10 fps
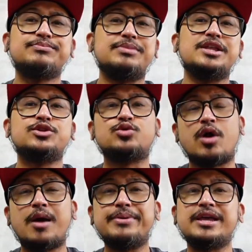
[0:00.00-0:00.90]
been
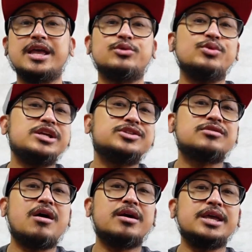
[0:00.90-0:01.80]
dropping and
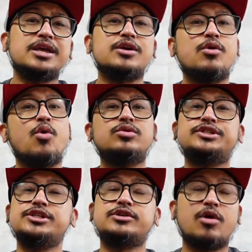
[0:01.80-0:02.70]
restocking
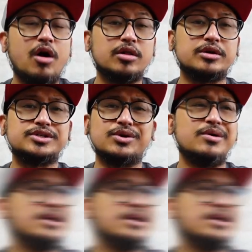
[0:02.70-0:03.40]
OG colors. So